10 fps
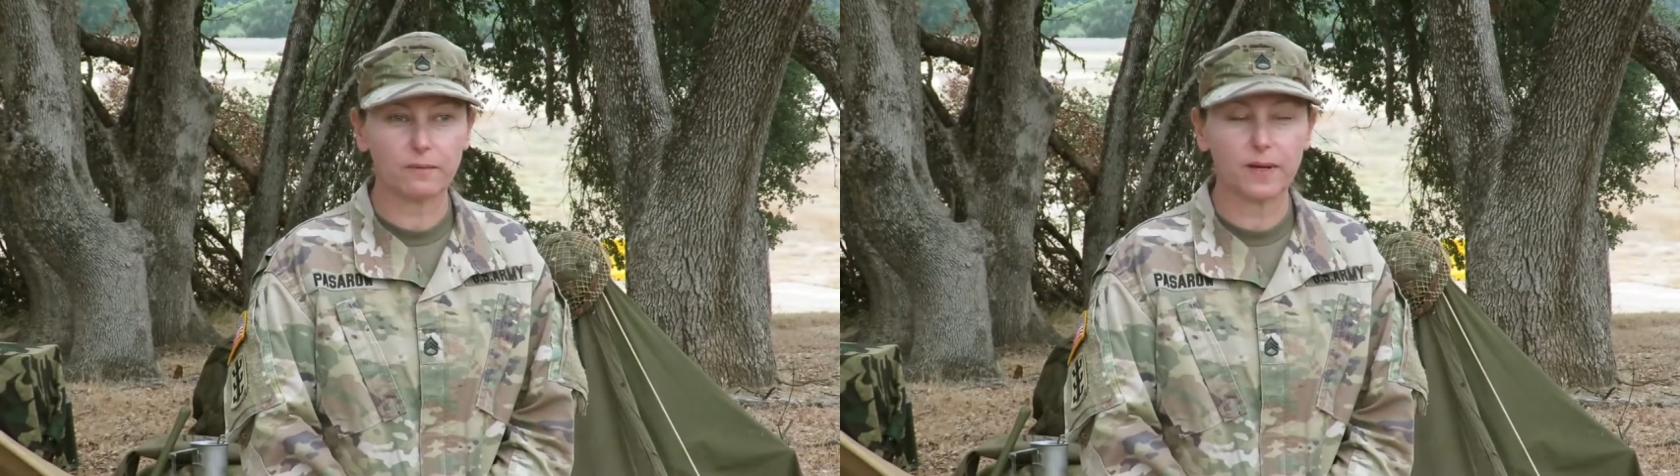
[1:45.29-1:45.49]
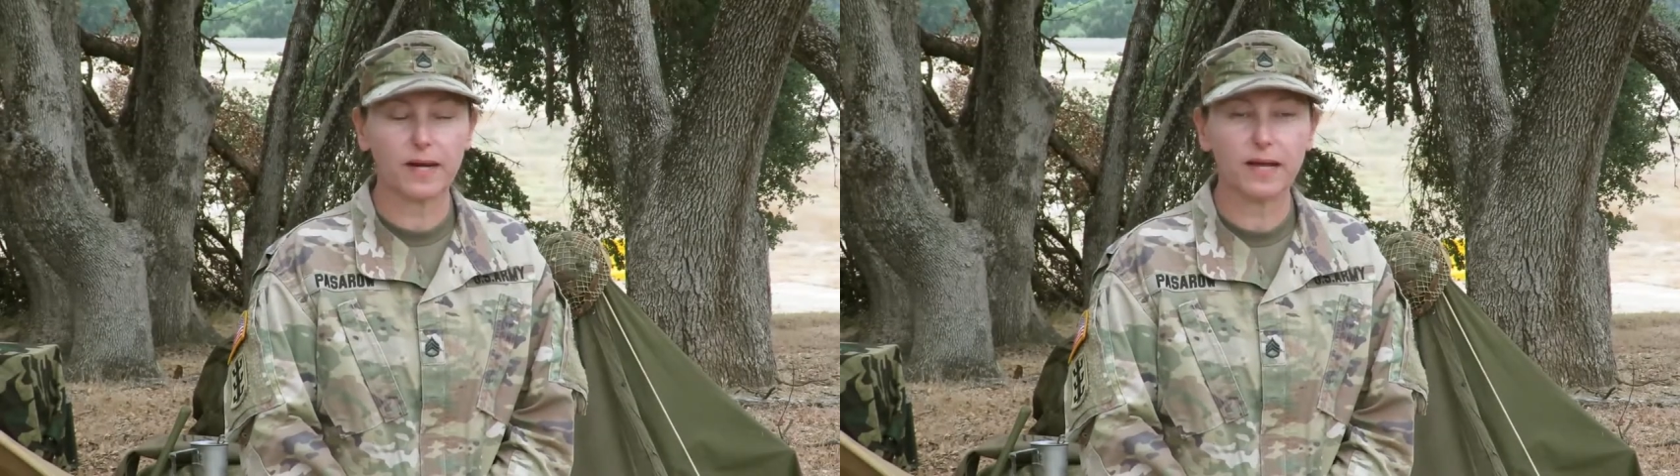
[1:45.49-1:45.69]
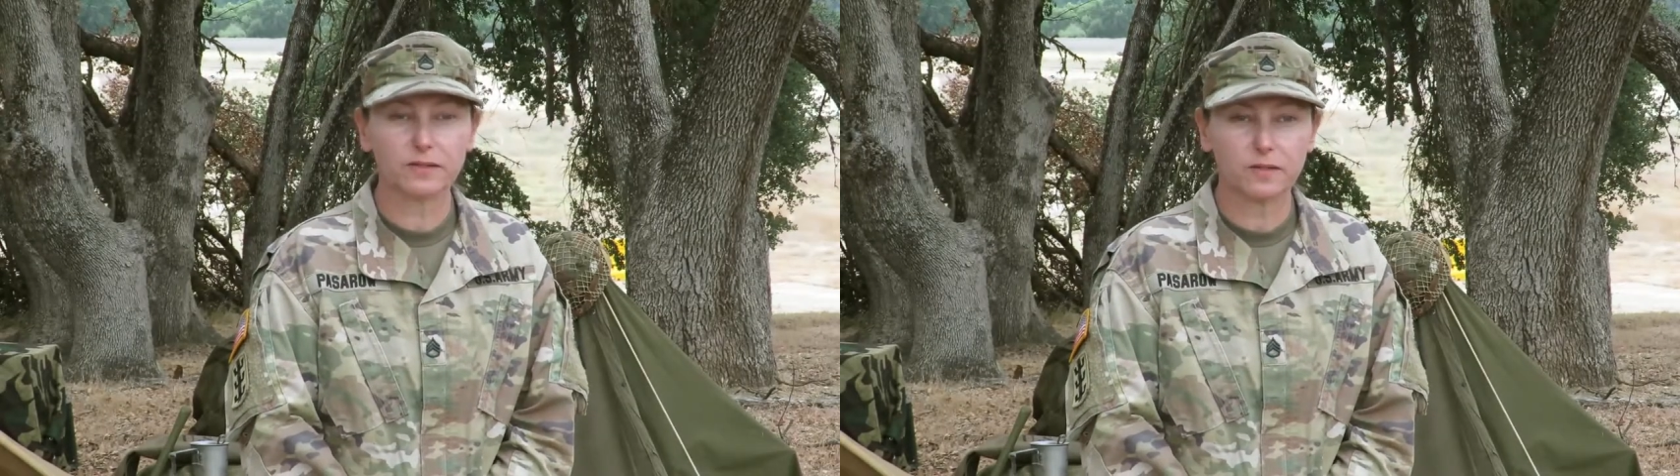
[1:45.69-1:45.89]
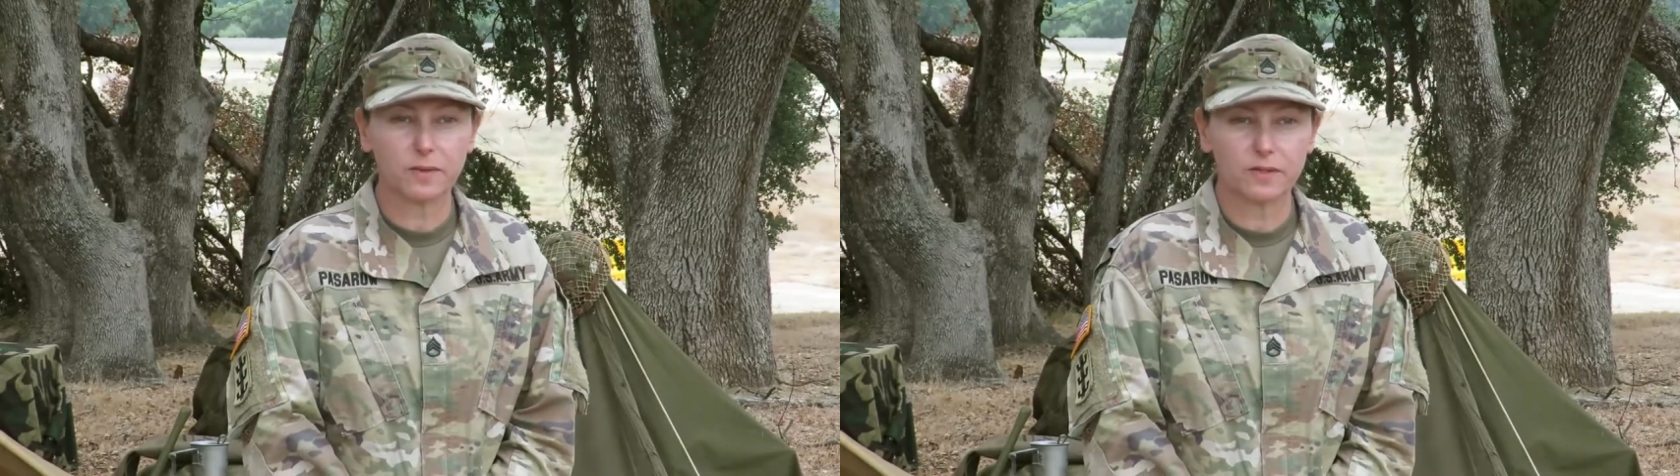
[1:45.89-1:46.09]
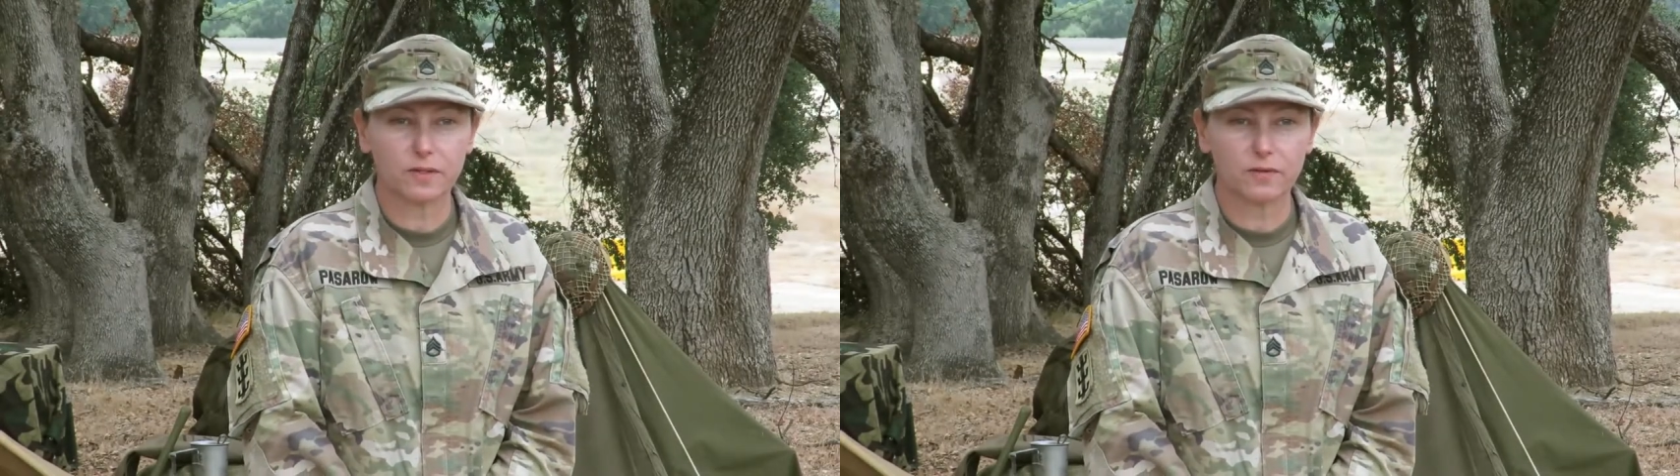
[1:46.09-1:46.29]
reenacting
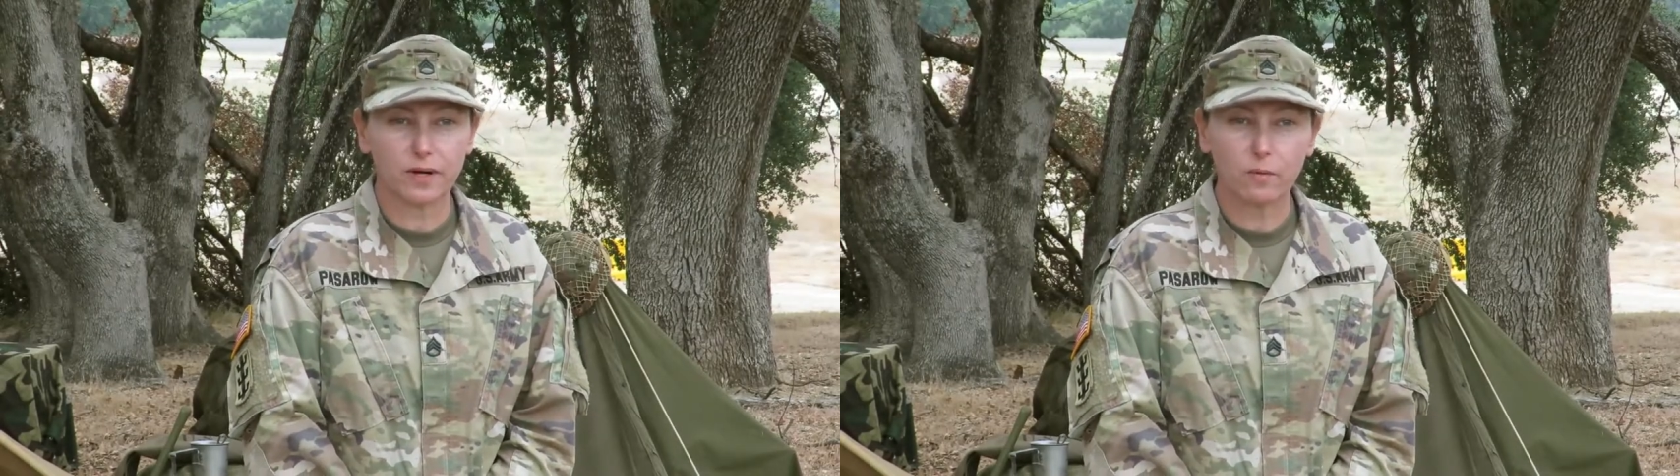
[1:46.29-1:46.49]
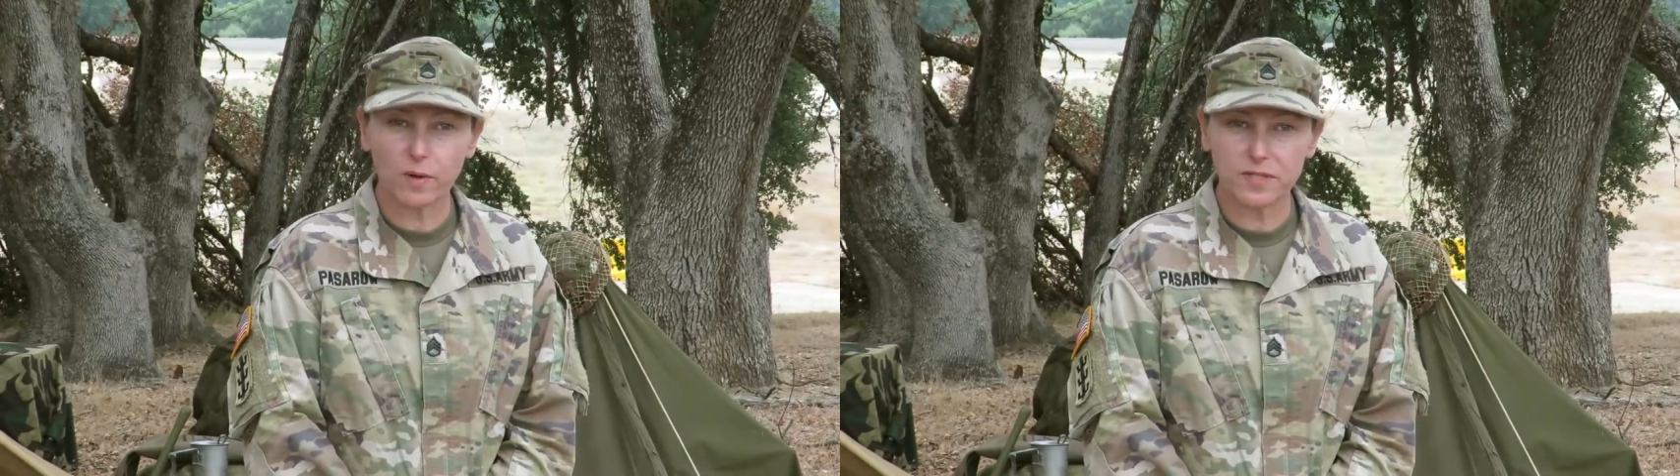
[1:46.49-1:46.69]
with the Great War